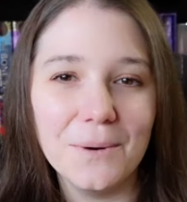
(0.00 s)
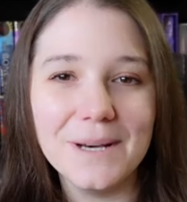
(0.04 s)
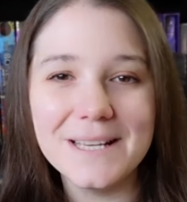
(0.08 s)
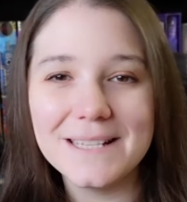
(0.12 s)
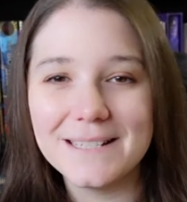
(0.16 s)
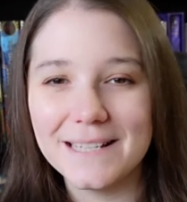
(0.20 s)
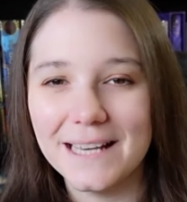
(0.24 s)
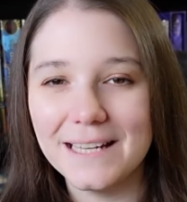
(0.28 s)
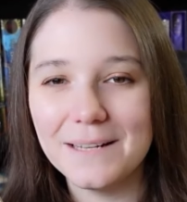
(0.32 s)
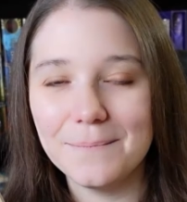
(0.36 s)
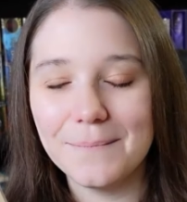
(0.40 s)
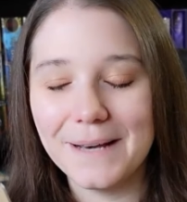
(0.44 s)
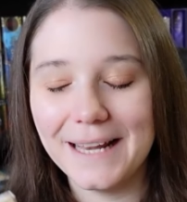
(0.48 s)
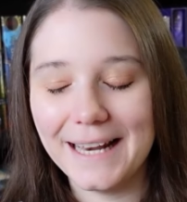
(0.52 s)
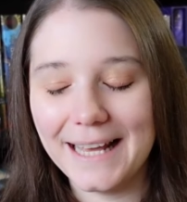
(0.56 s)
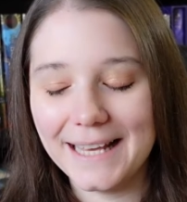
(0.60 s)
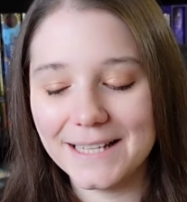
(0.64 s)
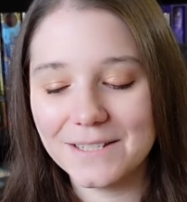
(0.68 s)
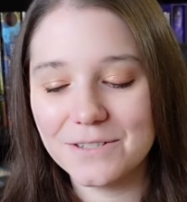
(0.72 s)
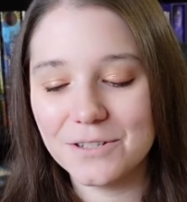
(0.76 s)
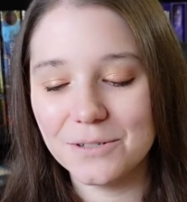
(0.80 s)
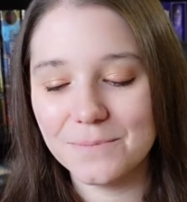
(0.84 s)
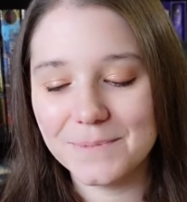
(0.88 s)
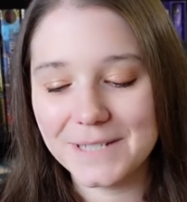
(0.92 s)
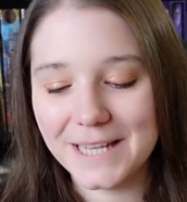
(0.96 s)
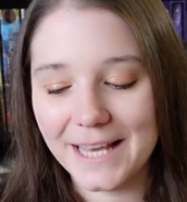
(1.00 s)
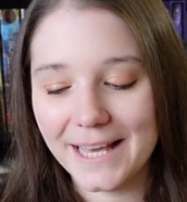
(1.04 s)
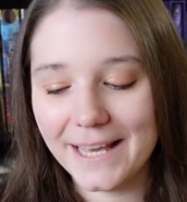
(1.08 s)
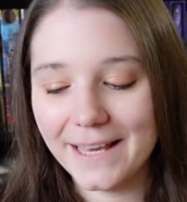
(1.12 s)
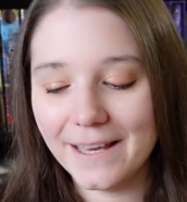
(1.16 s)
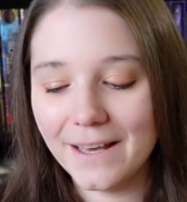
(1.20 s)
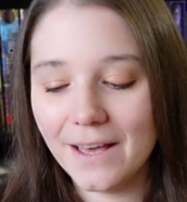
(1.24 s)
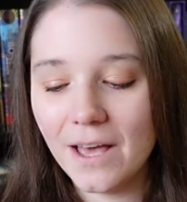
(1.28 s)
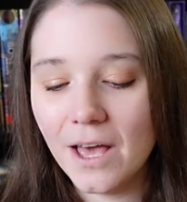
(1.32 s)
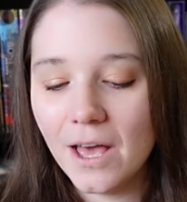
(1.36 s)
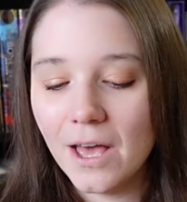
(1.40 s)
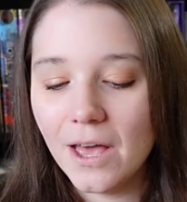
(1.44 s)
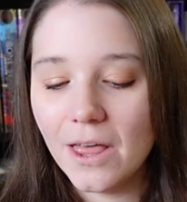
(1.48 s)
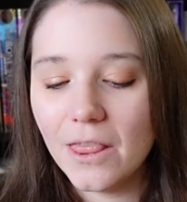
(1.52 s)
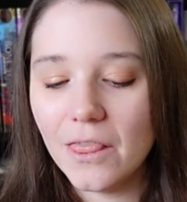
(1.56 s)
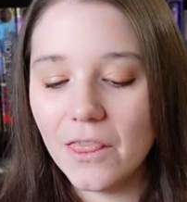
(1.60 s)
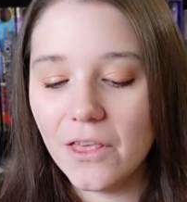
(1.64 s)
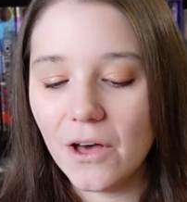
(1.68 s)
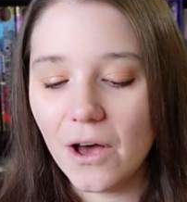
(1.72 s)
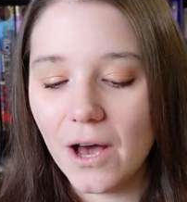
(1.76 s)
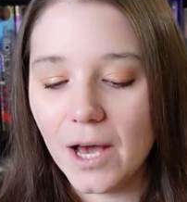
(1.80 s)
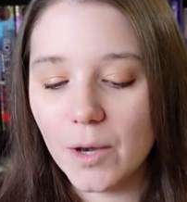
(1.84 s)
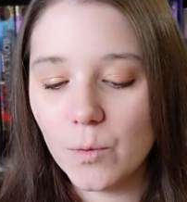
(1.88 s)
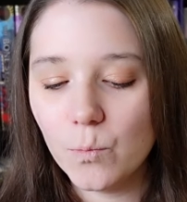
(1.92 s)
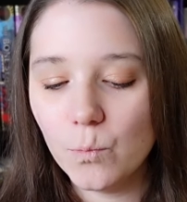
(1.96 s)
I said in my last update that
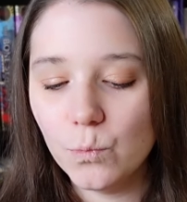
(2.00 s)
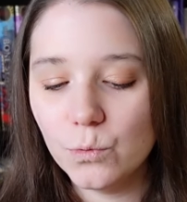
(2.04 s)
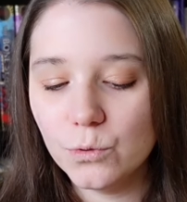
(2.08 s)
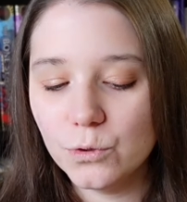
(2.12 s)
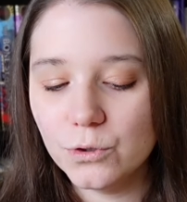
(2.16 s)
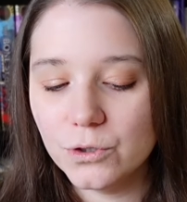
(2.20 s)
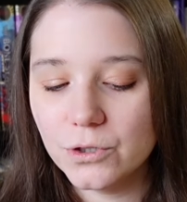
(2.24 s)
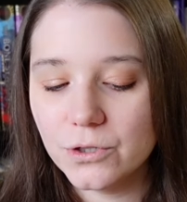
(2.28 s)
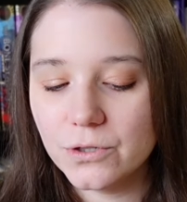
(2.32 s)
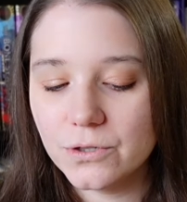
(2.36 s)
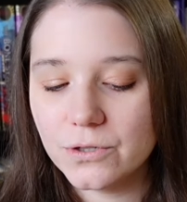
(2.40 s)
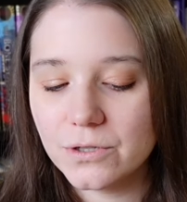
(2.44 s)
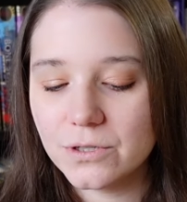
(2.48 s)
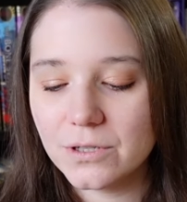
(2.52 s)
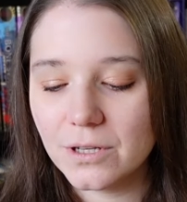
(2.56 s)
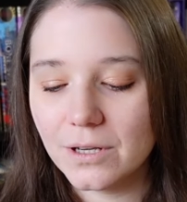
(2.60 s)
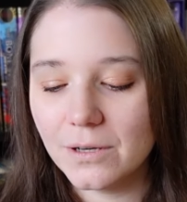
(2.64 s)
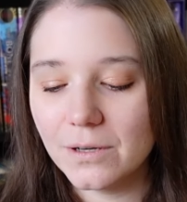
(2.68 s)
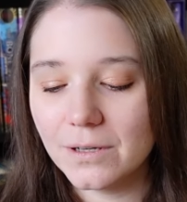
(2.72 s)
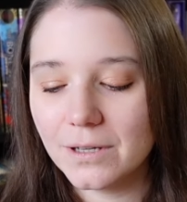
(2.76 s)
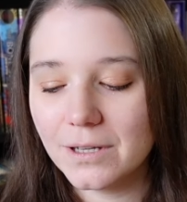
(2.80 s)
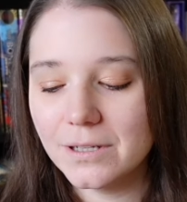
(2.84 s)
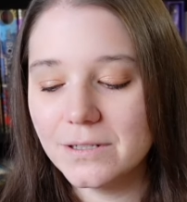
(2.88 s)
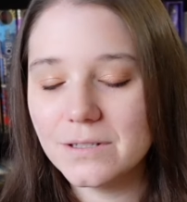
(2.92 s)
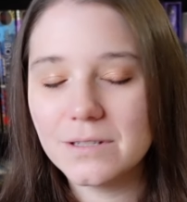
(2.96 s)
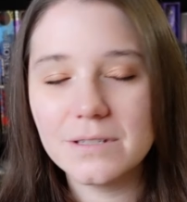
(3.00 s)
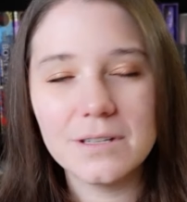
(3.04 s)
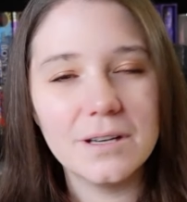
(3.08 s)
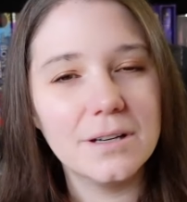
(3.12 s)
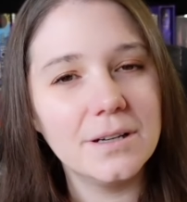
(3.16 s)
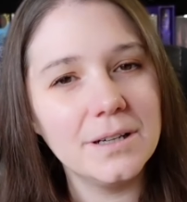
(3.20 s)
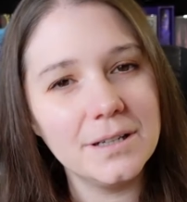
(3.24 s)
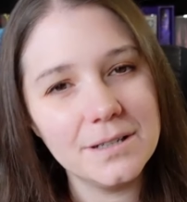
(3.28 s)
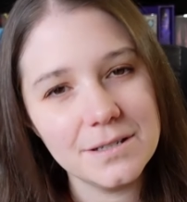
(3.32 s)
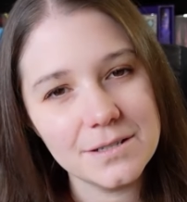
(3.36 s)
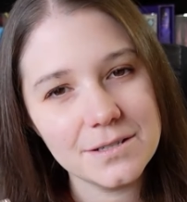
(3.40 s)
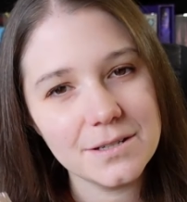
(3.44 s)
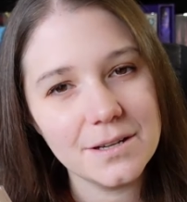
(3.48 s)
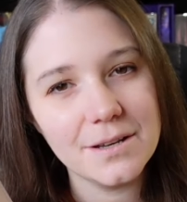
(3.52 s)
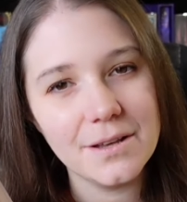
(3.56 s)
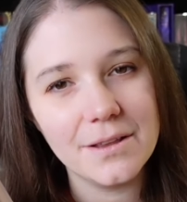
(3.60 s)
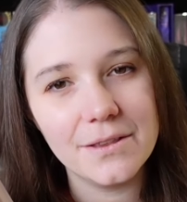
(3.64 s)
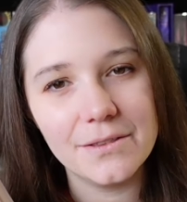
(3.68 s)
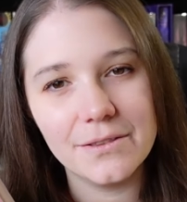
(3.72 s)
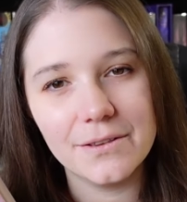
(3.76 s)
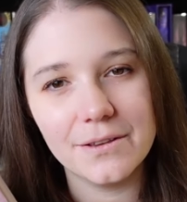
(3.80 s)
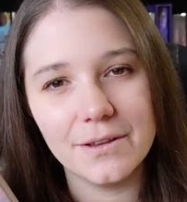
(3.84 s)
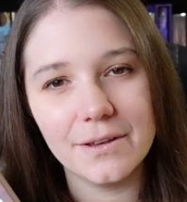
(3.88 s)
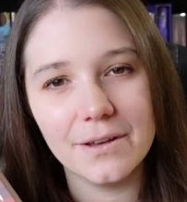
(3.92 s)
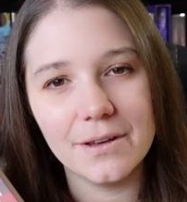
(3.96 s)
I was uh, concerned
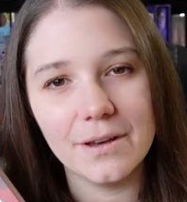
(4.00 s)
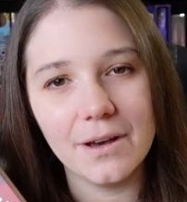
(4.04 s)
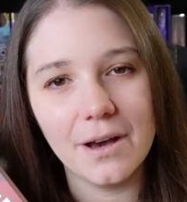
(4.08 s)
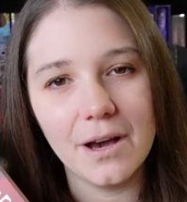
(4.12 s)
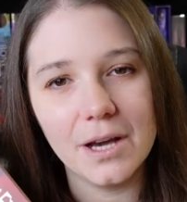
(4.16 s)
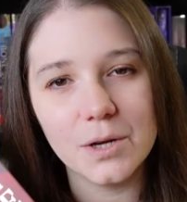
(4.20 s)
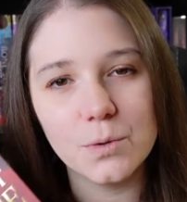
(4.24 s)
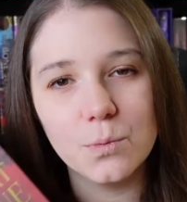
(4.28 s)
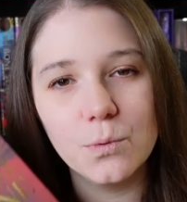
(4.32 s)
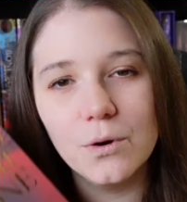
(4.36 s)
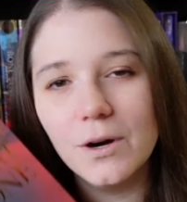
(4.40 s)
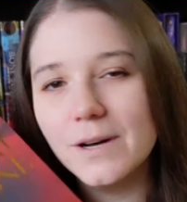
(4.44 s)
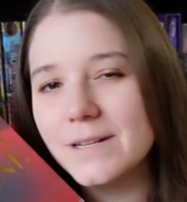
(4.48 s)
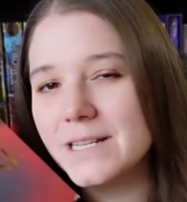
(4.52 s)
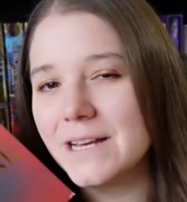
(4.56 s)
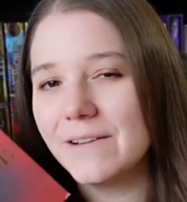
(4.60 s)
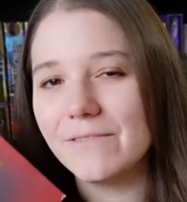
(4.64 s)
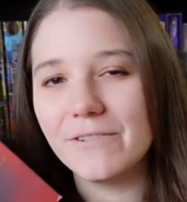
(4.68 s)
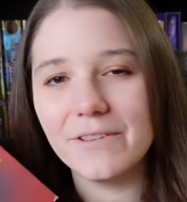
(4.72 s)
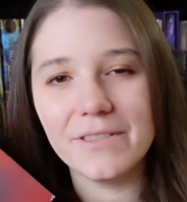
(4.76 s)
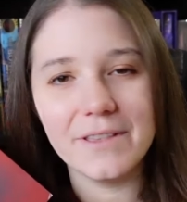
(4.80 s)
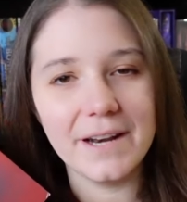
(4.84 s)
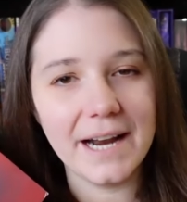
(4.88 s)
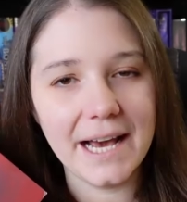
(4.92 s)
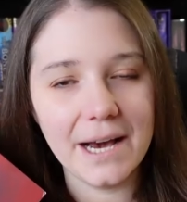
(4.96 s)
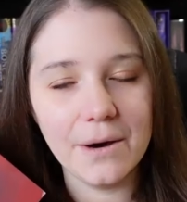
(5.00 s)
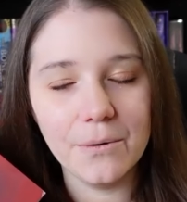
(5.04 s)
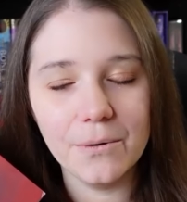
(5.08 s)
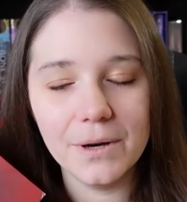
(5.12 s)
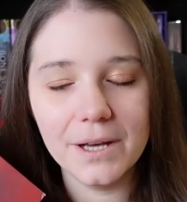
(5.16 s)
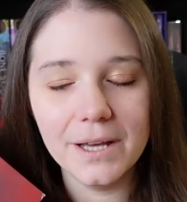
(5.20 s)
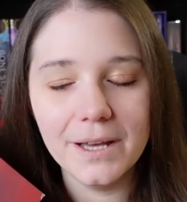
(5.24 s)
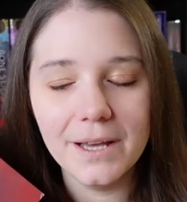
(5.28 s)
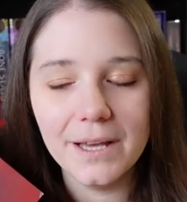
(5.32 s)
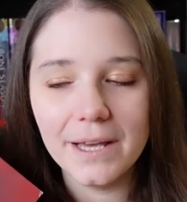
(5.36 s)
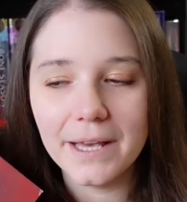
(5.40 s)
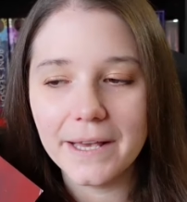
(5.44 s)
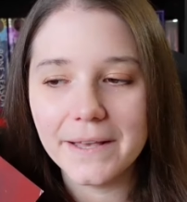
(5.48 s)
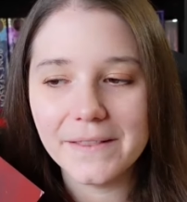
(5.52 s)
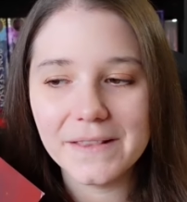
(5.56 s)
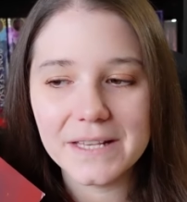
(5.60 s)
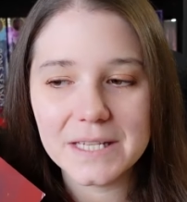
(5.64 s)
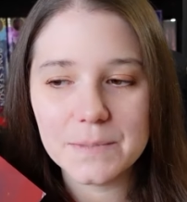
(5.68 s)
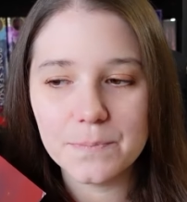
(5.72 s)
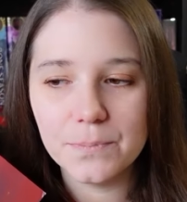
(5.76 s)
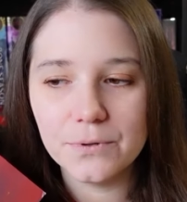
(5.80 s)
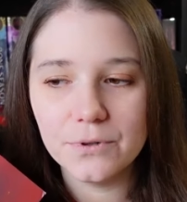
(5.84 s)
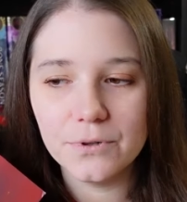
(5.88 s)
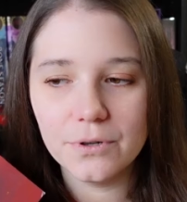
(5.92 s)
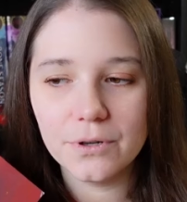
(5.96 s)
that I'd worked everything out in
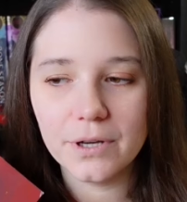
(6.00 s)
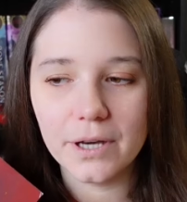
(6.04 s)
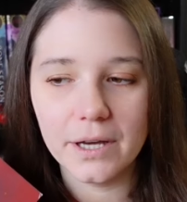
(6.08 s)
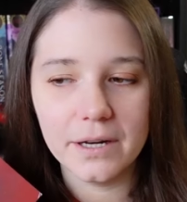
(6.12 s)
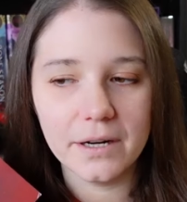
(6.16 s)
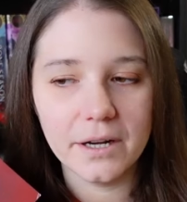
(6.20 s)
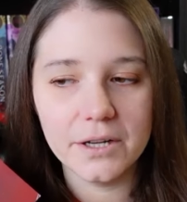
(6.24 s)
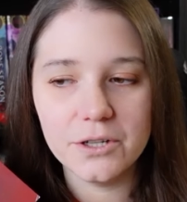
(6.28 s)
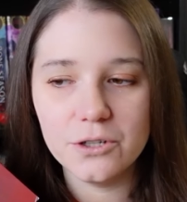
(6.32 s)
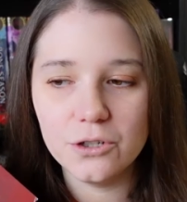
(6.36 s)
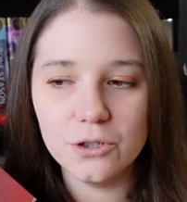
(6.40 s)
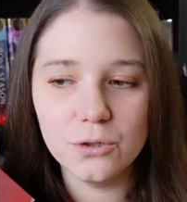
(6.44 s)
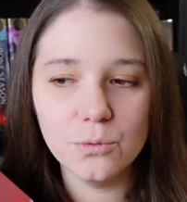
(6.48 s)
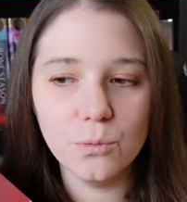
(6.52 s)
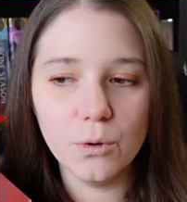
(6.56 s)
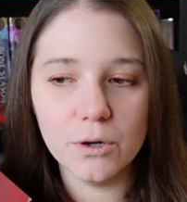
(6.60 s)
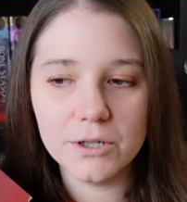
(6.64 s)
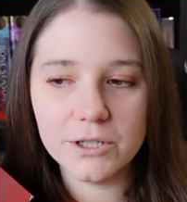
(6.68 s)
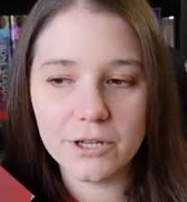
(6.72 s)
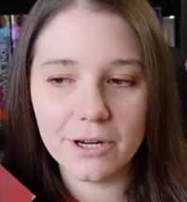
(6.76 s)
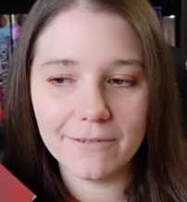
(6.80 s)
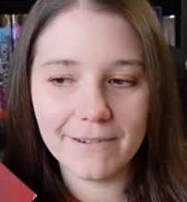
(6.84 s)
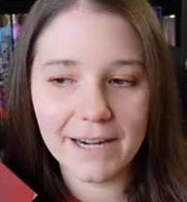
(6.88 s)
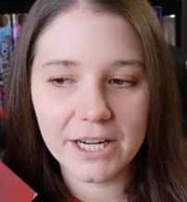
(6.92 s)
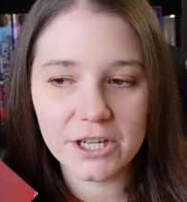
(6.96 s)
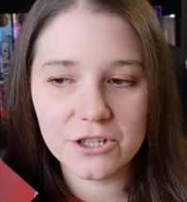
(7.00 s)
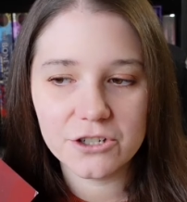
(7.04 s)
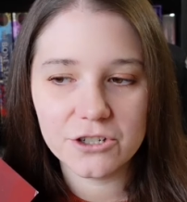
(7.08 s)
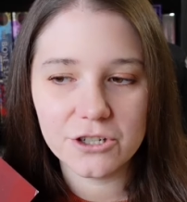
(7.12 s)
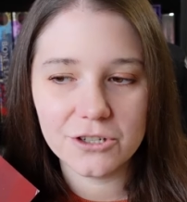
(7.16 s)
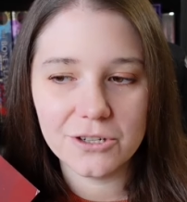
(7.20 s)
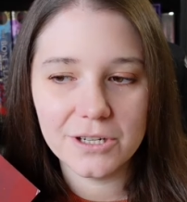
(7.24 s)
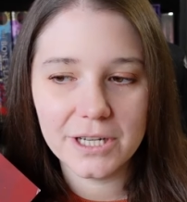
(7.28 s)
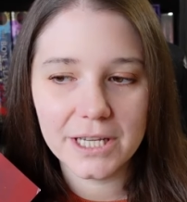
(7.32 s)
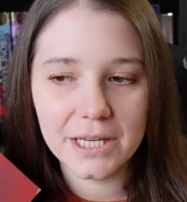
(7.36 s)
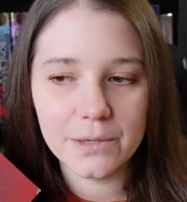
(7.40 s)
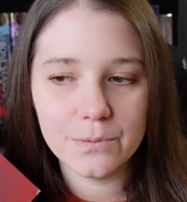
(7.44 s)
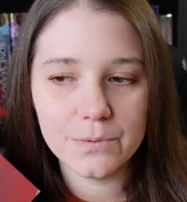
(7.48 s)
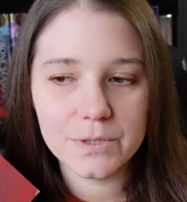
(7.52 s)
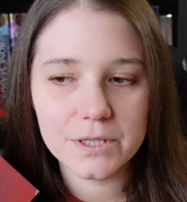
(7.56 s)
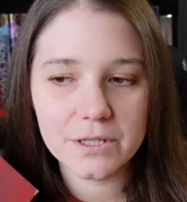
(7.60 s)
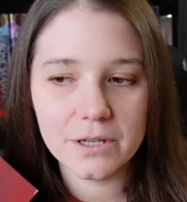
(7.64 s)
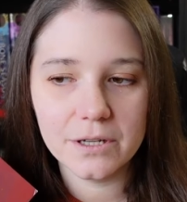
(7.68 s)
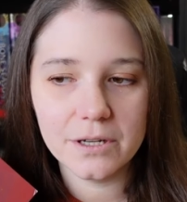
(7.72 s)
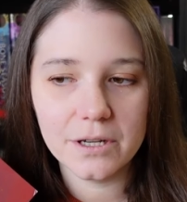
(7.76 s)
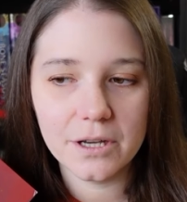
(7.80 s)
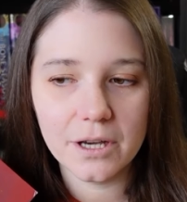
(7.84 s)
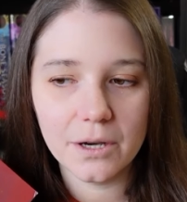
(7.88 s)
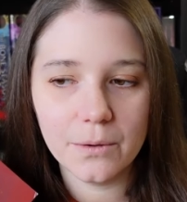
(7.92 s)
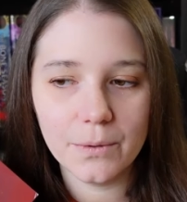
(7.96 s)
this book and I knew what direction it was
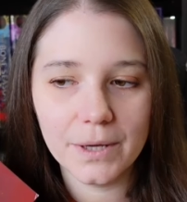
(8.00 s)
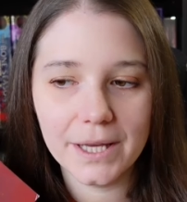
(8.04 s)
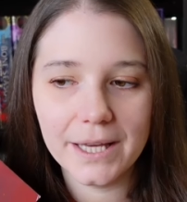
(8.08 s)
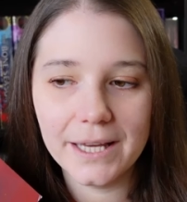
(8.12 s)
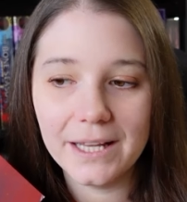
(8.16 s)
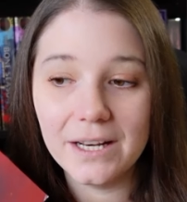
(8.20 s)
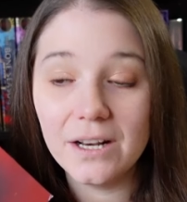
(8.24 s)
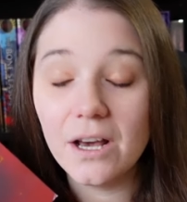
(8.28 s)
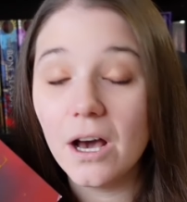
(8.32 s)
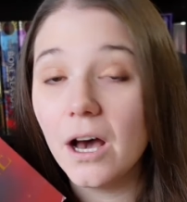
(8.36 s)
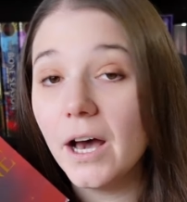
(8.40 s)
going to go in.